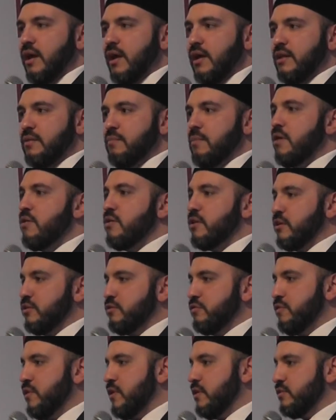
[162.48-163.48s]
an
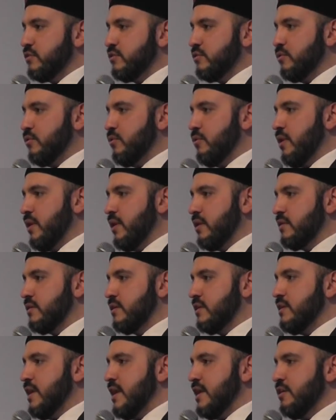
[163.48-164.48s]
American first, or a
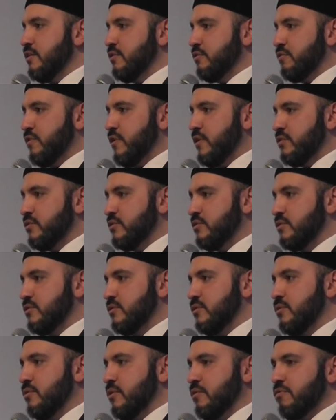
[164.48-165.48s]
Canadian first,
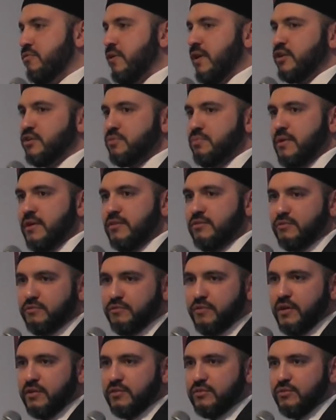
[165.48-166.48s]
or a French person
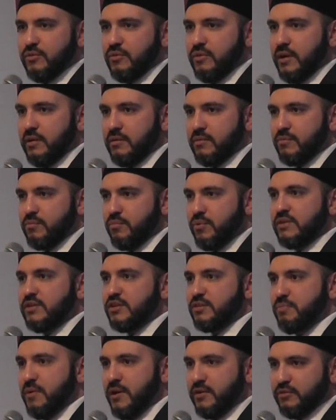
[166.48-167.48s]
first, or a
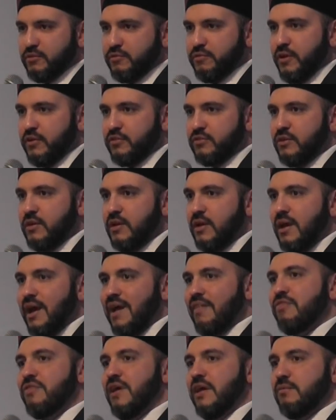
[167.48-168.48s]
British person first,
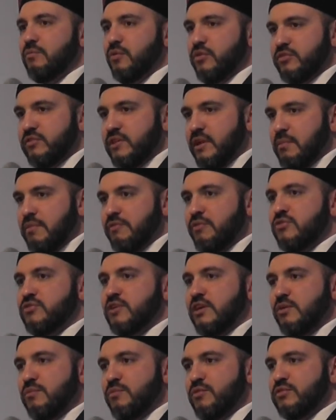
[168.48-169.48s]
and then Muslim. If you
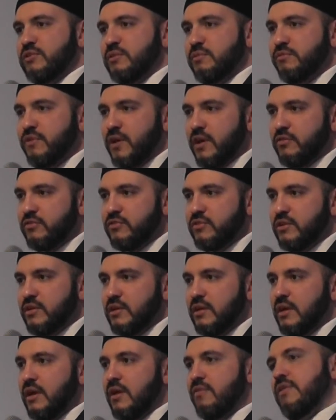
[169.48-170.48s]
say you're Muslim first,
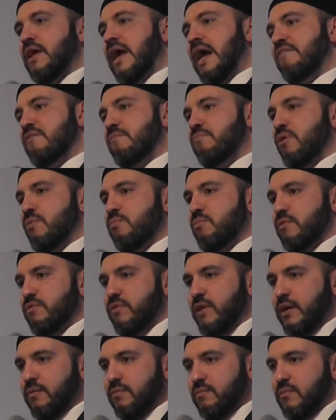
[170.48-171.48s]
they have a problem with
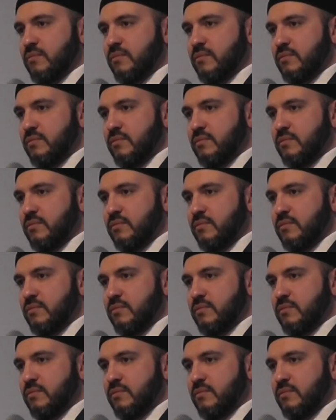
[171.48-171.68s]
that.